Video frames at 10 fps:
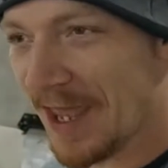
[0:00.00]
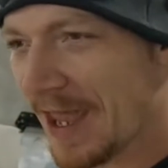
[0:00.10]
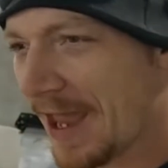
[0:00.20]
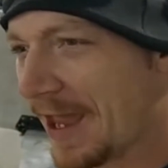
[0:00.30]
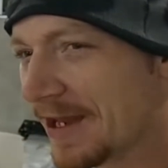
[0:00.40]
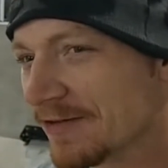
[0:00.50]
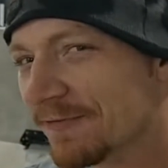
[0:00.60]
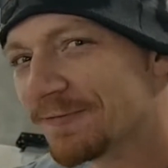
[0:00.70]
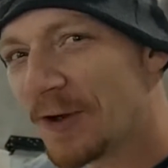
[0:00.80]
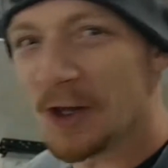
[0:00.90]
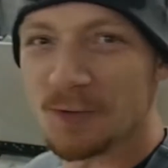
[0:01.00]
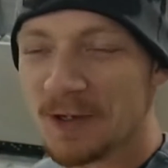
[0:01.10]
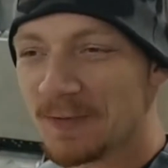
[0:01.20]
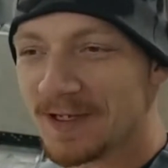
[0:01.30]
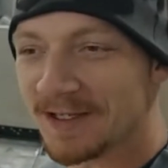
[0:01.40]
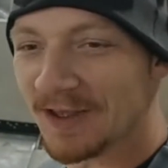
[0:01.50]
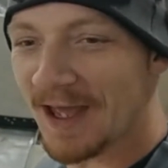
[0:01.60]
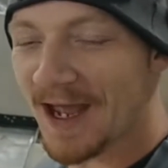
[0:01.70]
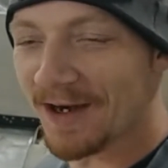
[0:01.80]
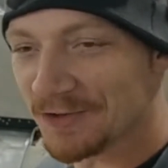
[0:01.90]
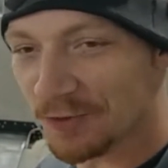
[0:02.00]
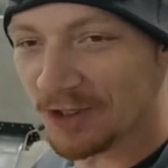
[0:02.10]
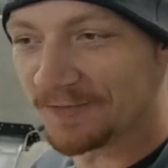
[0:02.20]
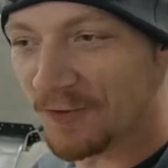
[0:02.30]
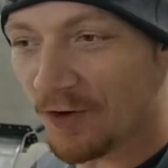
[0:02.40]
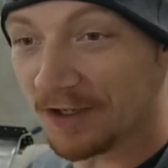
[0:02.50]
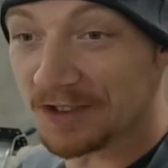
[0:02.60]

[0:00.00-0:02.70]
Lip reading: And the following week, the guy that I was working for,